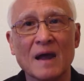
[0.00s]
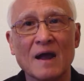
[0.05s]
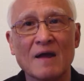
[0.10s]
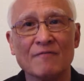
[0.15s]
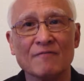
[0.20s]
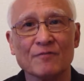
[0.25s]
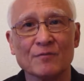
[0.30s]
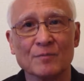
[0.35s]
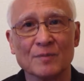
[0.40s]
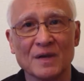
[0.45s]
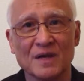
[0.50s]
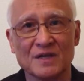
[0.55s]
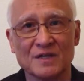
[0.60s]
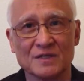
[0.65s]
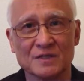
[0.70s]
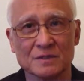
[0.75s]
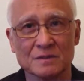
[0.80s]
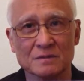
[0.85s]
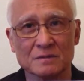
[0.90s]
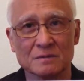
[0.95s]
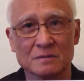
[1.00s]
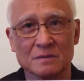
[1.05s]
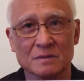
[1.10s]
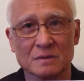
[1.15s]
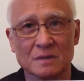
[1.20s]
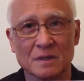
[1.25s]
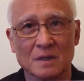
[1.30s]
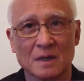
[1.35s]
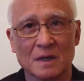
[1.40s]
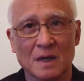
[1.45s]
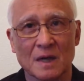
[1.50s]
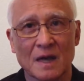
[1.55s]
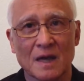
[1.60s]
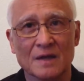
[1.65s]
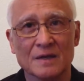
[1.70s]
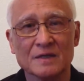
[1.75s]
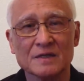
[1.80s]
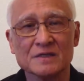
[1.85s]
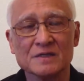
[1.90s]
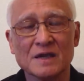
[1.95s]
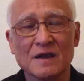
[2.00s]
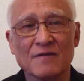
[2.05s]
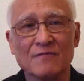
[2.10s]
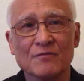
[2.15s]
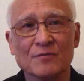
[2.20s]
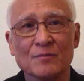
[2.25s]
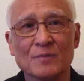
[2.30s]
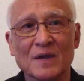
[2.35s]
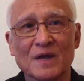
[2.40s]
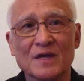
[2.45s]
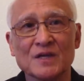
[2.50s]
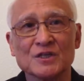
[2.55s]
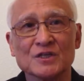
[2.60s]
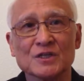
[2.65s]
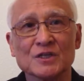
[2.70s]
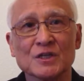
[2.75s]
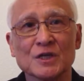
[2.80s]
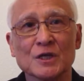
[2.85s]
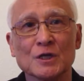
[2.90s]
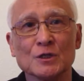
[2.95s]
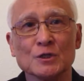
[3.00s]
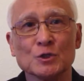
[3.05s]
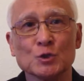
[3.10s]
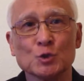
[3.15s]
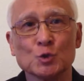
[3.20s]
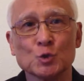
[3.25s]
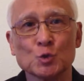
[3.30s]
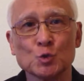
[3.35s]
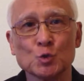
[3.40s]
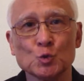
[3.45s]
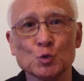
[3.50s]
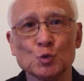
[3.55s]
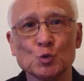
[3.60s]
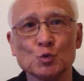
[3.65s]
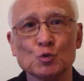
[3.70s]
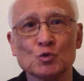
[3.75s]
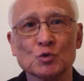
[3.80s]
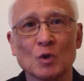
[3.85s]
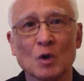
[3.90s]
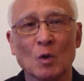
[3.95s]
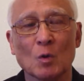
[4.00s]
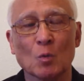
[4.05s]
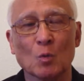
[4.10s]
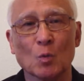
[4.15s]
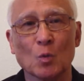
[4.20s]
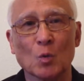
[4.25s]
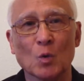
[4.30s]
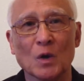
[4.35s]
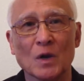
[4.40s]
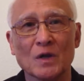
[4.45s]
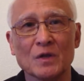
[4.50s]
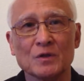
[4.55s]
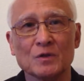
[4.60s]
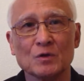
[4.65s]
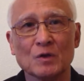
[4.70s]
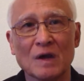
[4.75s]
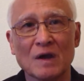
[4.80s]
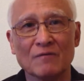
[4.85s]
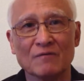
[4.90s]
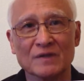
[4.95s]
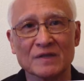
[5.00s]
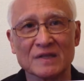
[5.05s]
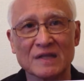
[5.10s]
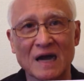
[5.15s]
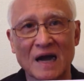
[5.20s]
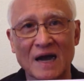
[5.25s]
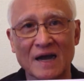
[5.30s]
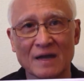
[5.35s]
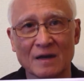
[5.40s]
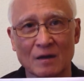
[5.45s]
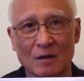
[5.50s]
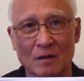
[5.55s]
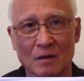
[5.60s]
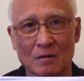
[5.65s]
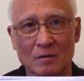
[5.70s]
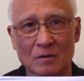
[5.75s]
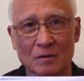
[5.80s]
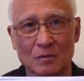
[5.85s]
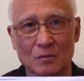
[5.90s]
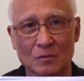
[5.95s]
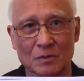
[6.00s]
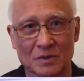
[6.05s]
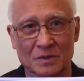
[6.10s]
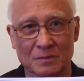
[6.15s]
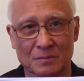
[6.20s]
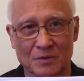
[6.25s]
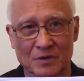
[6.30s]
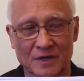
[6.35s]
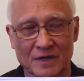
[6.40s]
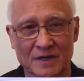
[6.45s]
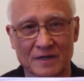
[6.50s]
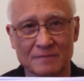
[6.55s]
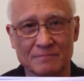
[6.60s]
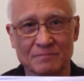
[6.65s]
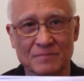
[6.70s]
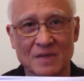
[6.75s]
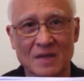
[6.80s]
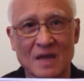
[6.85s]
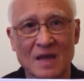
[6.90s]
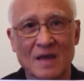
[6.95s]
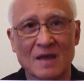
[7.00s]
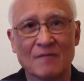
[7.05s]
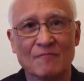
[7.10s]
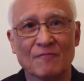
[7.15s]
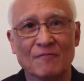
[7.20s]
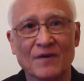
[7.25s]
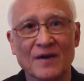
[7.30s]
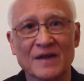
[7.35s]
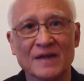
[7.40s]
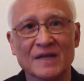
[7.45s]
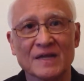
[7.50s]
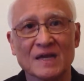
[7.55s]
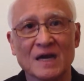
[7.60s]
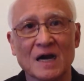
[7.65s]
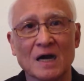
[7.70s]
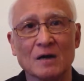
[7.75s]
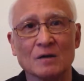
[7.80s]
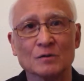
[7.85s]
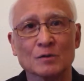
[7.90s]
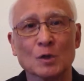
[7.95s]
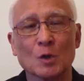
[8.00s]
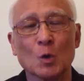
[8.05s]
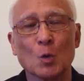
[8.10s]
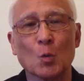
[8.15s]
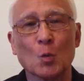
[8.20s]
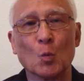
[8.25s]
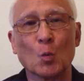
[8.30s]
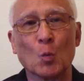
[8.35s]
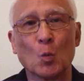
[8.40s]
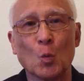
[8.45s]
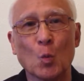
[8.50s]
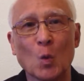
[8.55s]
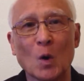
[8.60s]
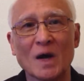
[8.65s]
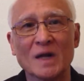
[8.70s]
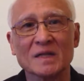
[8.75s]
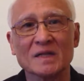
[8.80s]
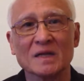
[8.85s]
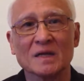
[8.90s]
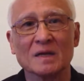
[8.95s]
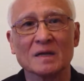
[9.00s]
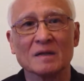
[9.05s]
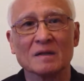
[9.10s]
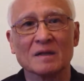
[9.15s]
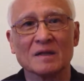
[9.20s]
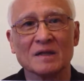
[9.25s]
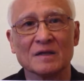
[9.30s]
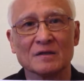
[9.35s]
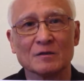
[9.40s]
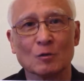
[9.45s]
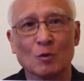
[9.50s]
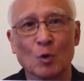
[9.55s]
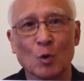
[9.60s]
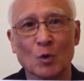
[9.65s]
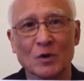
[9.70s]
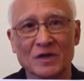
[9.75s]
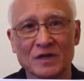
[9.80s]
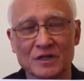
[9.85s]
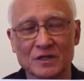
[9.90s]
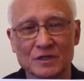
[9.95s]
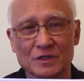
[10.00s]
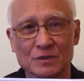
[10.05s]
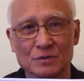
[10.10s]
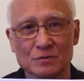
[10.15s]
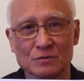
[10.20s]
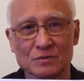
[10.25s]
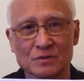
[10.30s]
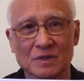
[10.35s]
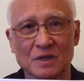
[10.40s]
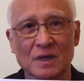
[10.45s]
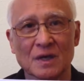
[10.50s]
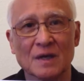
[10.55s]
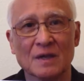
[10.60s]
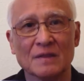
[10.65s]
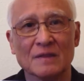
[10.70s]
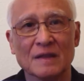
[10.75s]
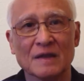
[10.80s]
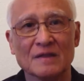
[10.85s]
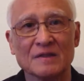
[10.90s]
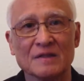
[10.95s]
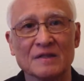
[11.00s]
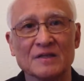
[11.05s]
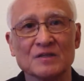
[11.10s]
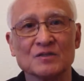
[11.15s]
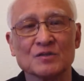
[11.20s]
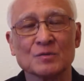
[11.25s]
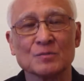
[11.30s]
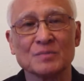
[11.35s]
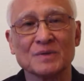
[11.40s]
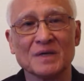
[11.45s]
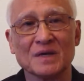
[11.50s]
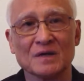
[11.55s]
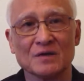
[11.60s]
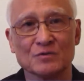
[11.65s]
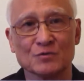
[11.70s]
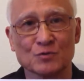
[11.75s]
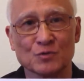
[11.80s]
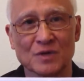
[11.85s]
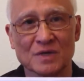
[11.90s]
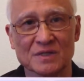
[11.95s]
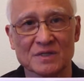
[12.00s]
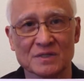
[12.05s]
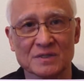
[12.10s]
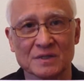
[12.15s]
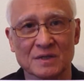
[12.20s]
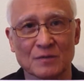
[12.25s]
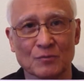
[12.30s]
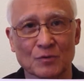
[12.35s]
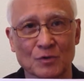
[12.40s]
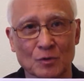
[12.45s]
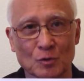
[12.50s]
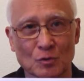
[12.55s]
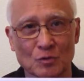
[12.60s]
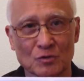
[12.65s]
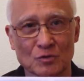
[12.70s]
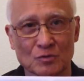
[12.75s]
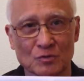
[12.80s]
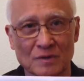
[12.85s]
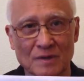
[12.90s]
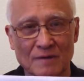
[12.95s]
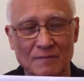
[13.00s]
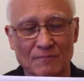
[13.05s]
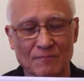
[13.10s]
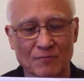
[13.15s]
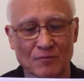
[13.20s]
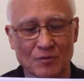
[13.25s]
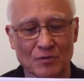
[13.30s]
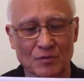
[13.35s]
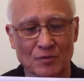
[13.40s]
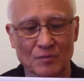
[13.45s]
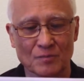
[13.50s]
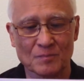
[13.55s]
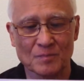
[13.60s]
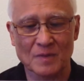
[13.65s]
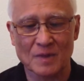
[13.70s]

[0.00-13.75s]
affirmation. And this affirmation is used when you have a dialogue with the brain, finding out what core issues that needs to be addressed. And we'll go into that further.